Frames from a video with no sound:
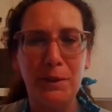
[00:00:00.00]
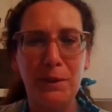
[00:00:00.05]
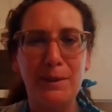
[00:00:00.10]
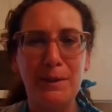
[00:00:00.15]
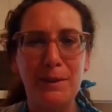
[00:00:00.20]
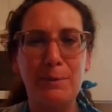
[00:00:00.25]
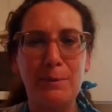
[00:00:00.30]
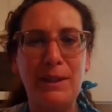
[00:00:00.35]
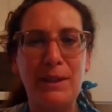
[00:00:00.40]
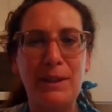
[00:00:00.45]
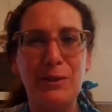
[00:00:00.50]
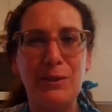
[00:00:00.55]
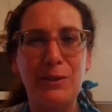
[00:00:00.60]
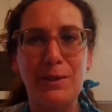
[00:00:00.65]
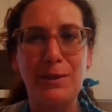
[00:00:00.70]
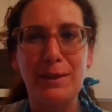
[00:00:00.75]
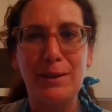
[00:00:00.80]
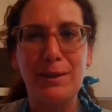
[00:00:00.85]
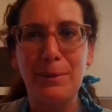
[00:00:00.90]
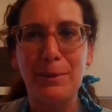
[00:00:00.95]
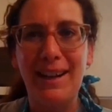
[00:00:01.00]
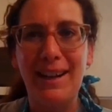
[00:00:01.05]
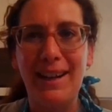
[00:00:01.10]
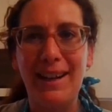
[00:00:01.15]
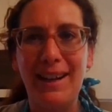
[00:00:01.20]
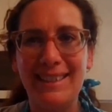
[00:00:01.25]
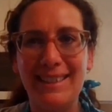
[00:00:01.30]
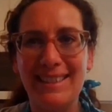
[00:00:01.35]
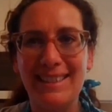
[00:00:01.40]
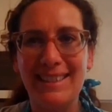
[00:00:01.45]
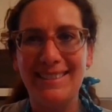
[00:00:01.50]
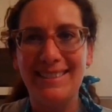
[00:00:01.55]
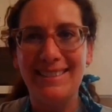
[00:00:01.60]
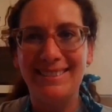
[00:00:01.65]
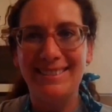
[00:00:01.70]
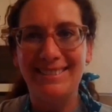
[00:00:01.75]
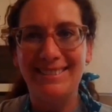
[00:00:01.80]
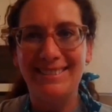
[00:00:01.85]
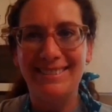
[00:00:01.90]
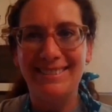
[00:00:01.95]
for a really special
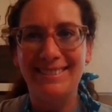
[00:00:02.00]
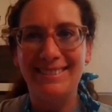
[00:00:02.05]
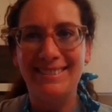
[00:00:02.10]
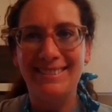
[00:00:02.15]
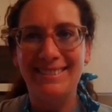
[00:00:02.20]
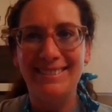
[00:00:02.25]
surprise.